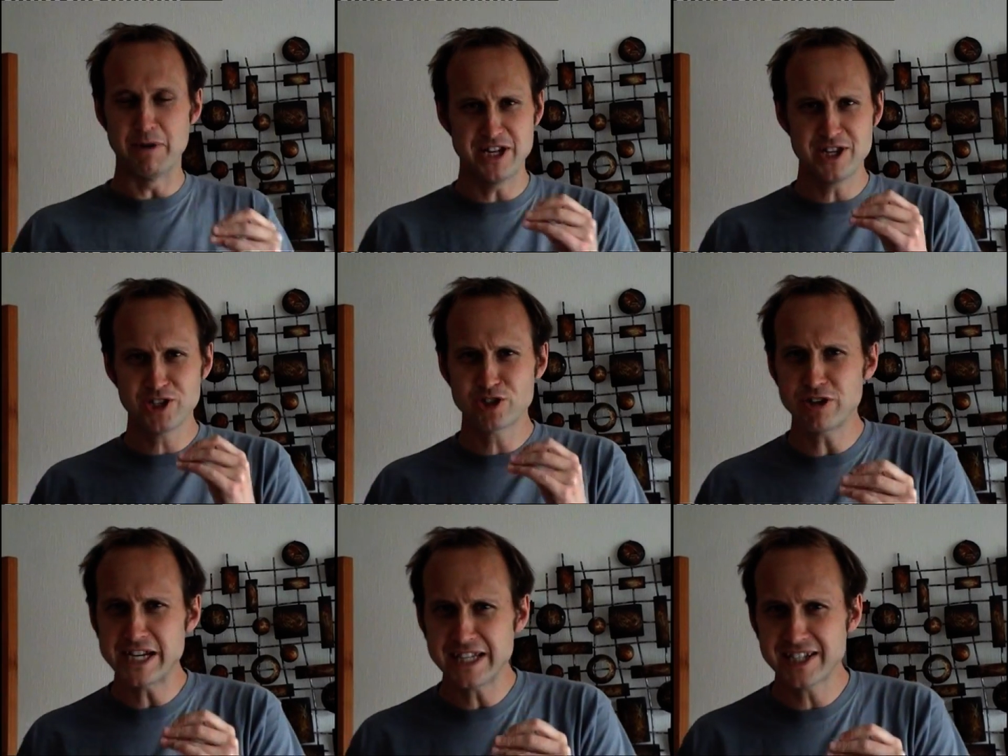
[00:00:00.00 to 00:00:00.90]
but in the
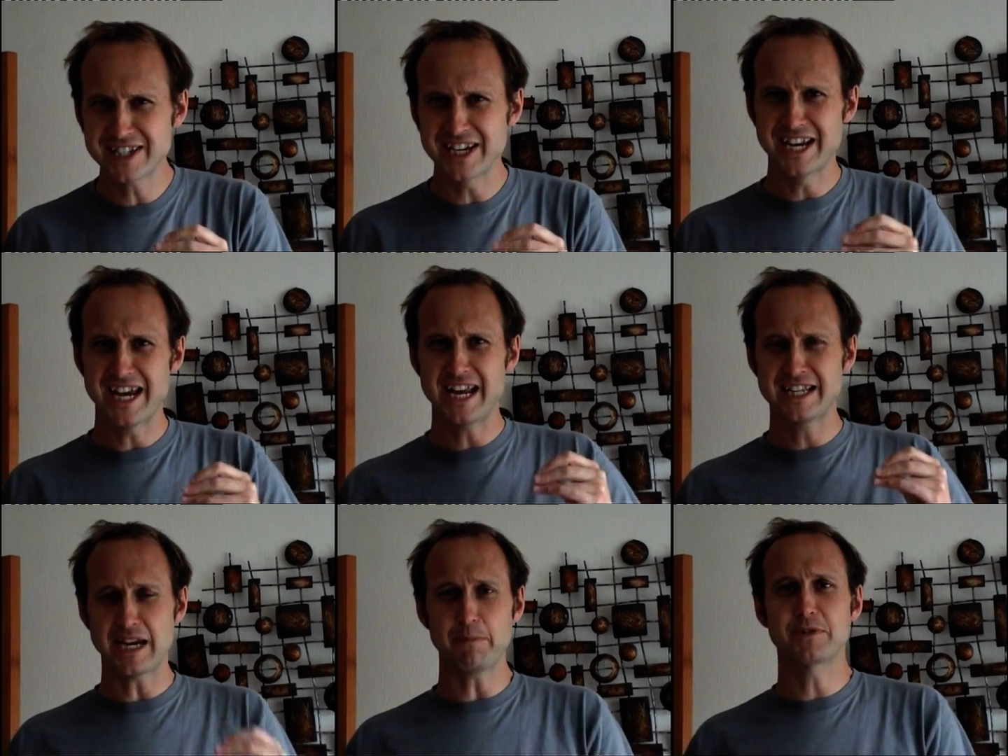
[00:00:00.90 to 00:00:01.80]
streets,
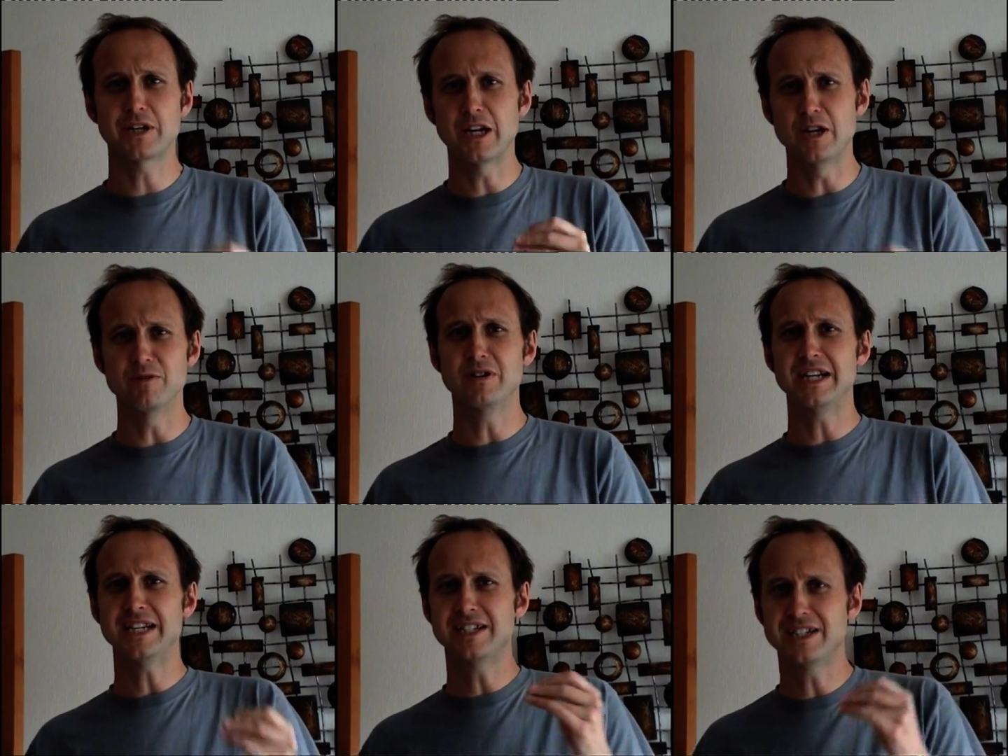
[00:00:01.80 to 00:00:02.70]
it's
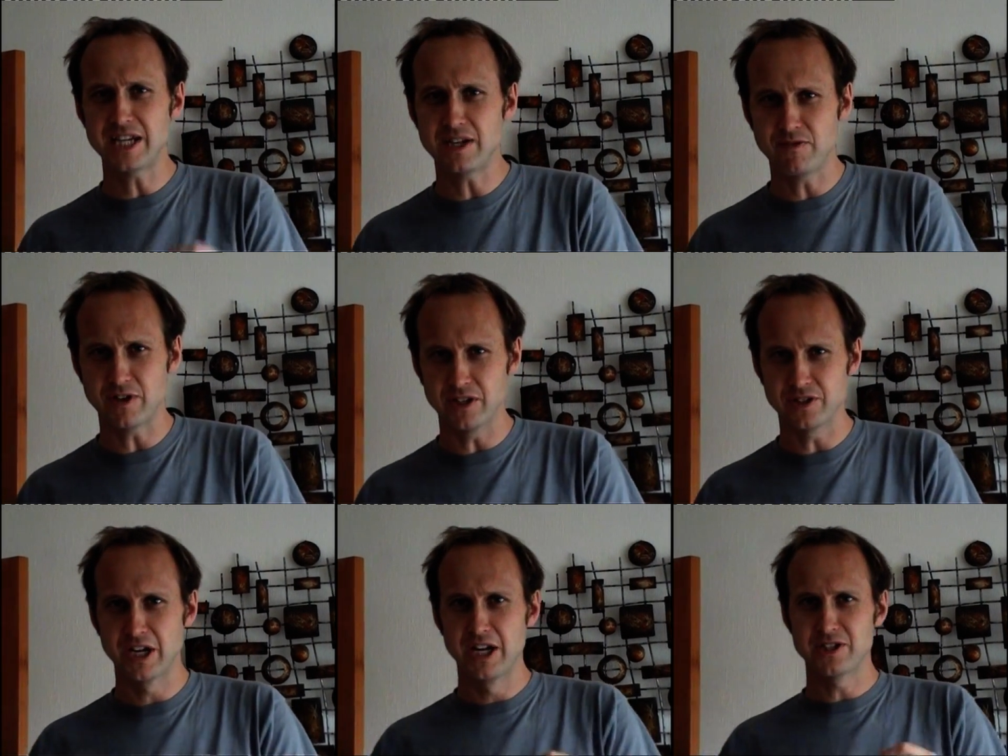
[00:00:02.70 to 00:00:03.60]
absolutely
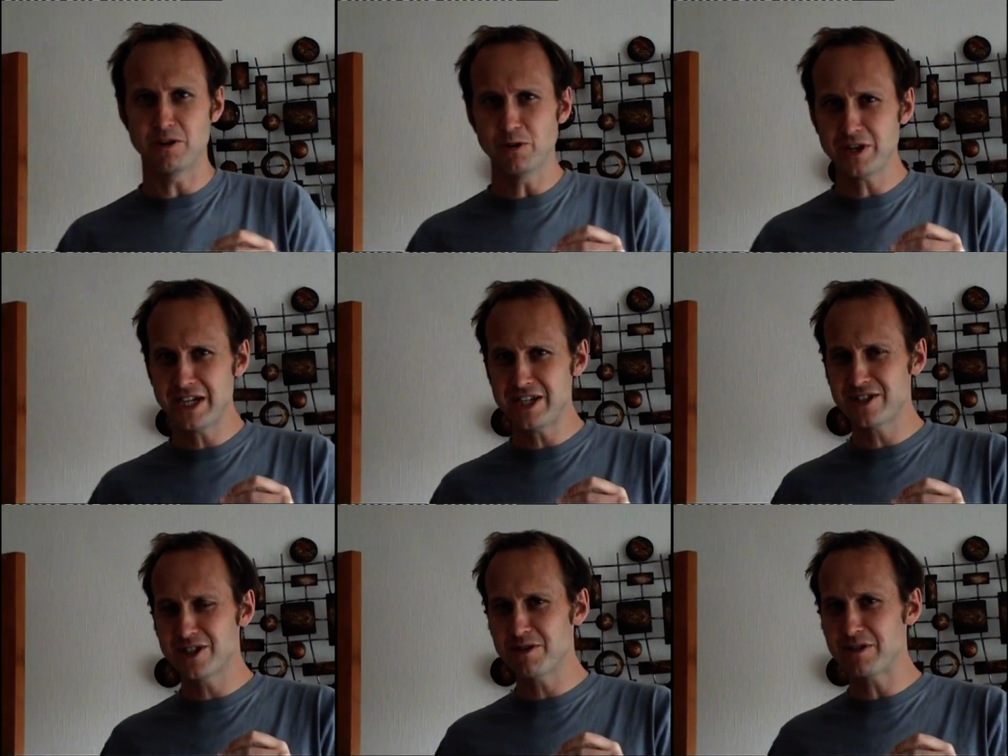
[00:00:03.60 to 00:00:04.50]
deviant. So all you need
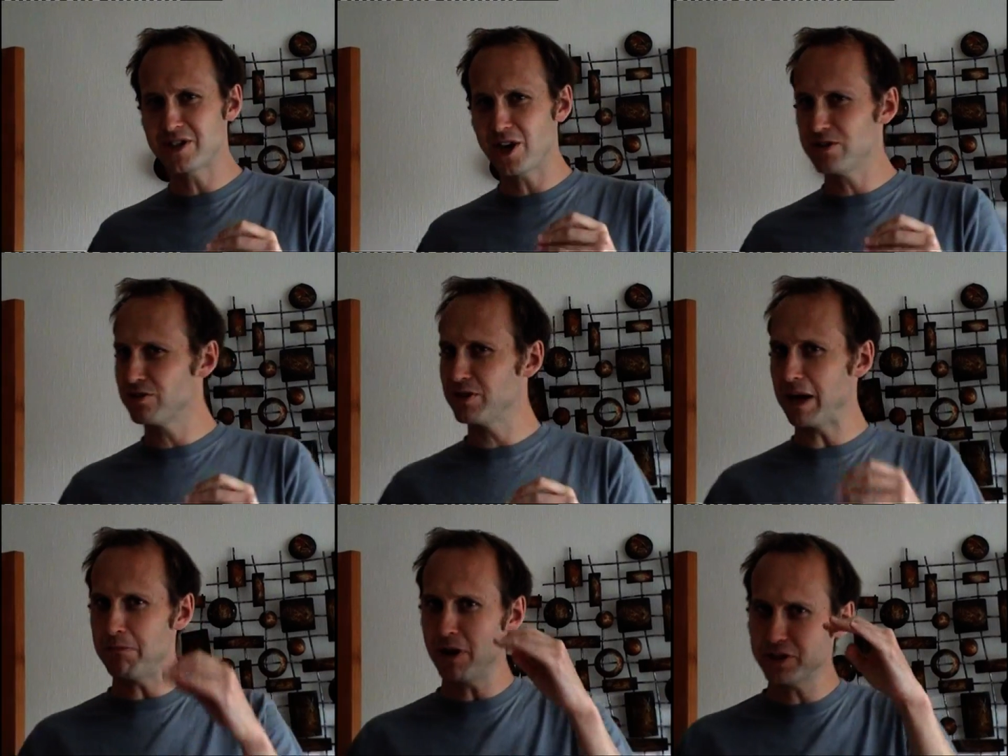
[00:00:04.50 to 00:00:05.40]
to do is go through
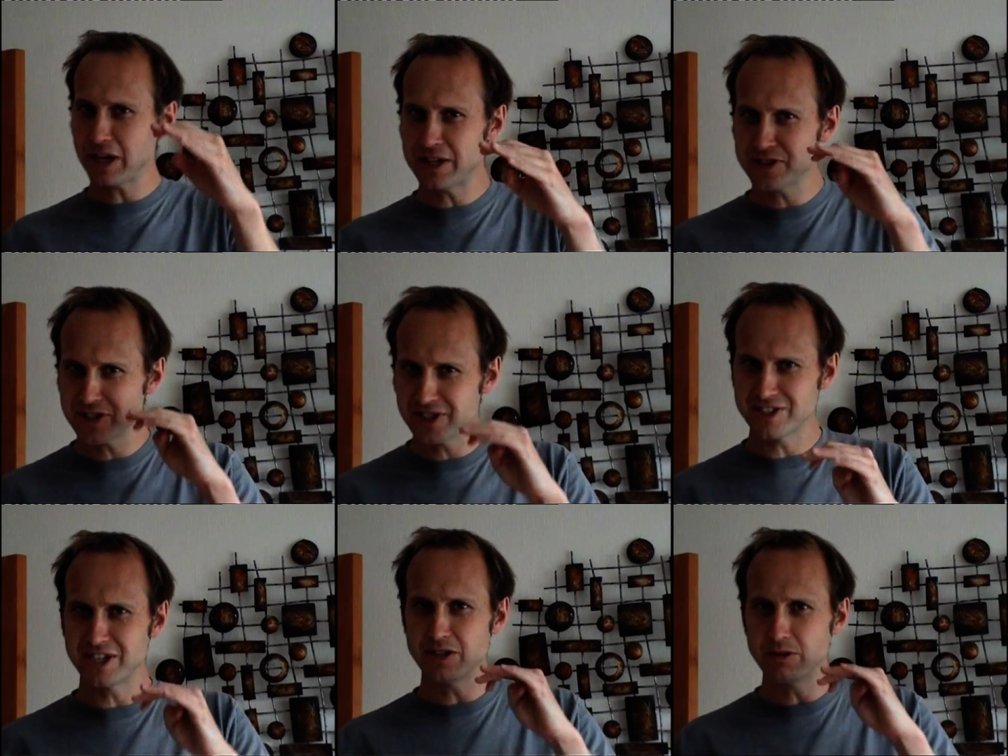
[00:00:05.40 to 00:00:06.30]
that model answer
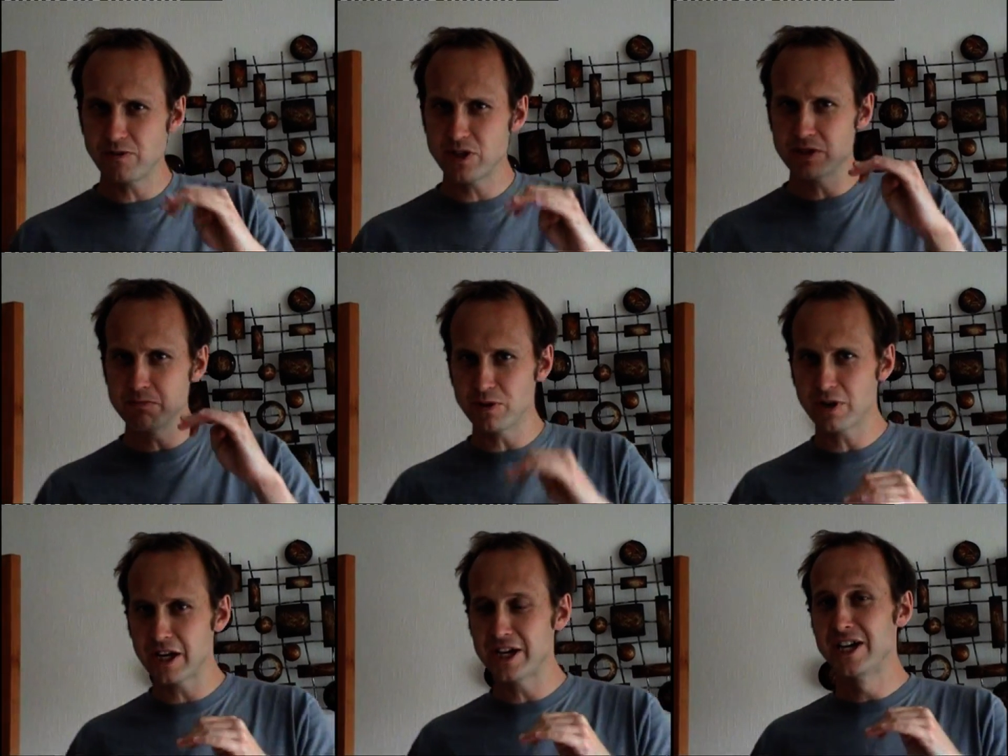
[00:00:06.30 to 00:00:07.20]
that's in the revision
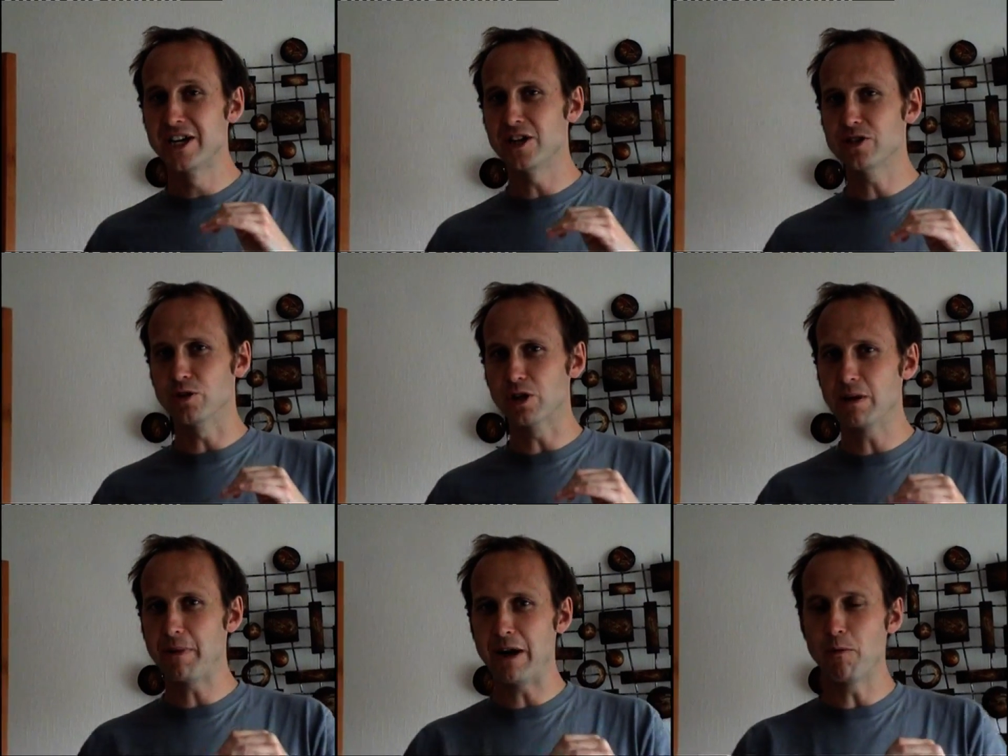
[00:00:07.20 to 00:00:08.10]
booklet and talk
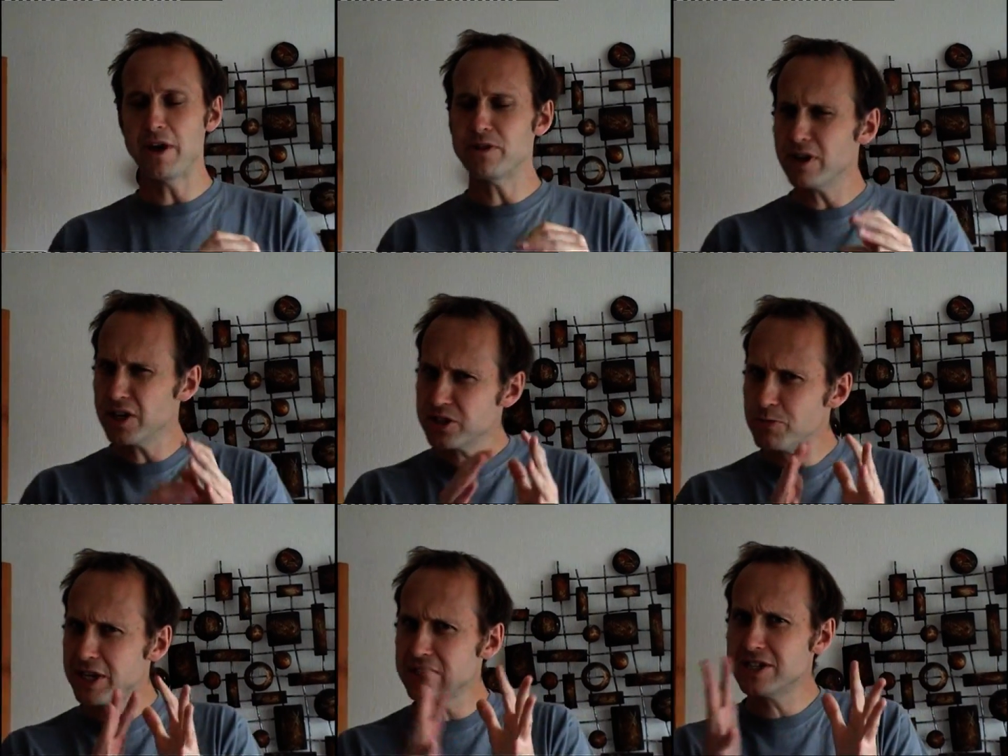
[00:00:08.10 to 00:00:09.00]
about whether or not
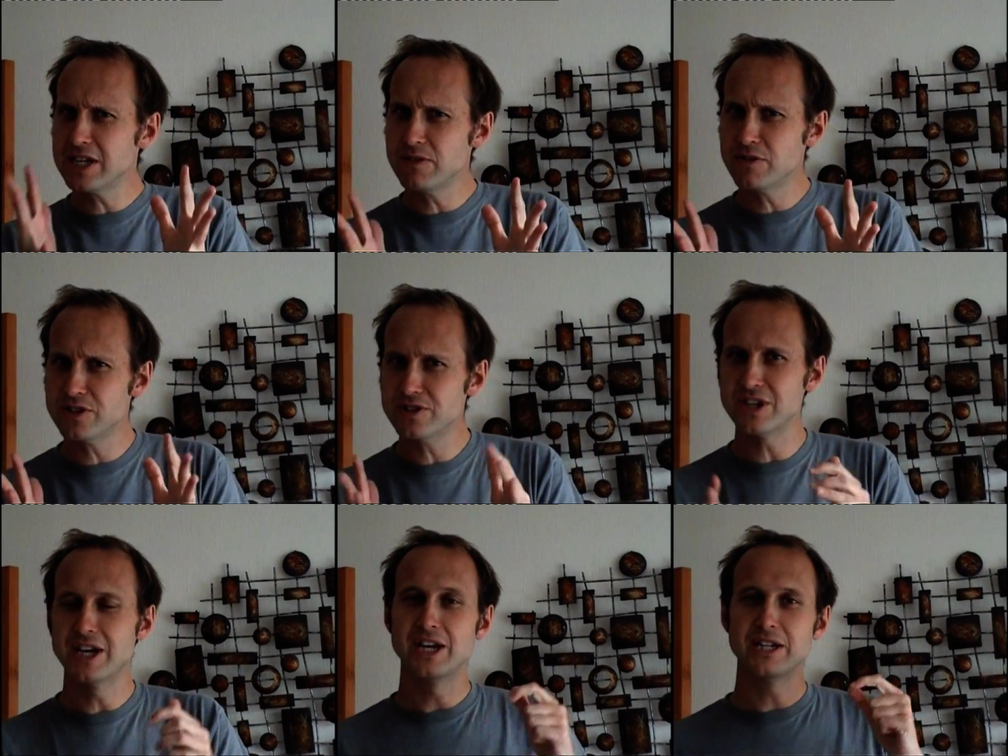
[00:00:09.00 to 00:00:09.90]
something is
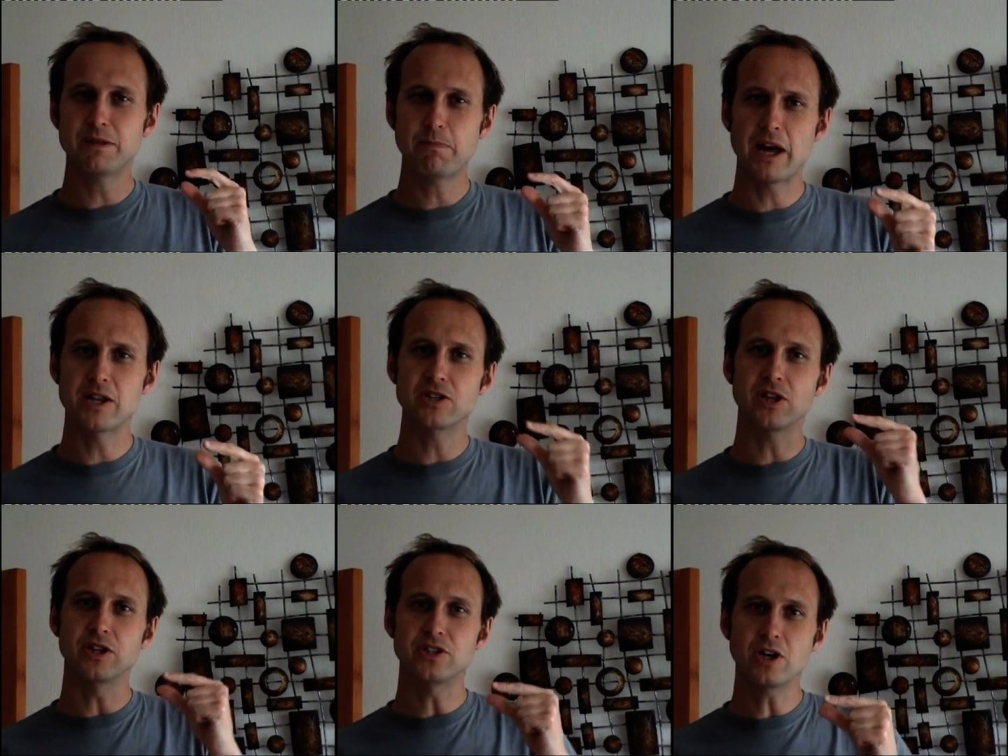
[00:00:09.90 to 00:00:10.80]
deviant depends
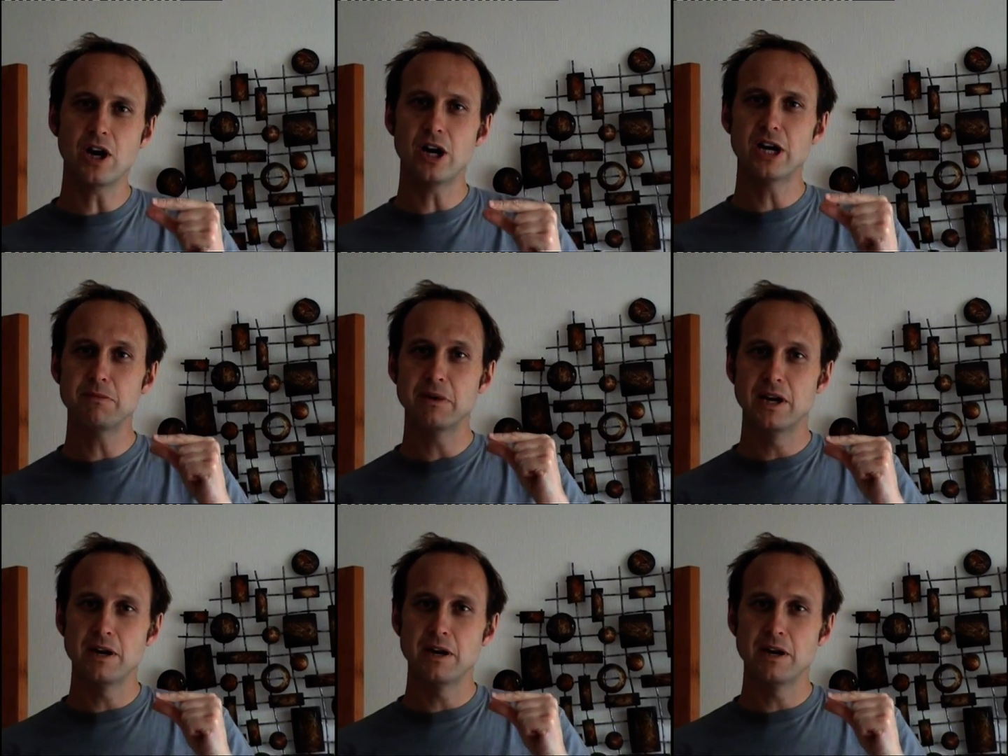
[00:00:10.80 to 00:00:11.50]
on the time,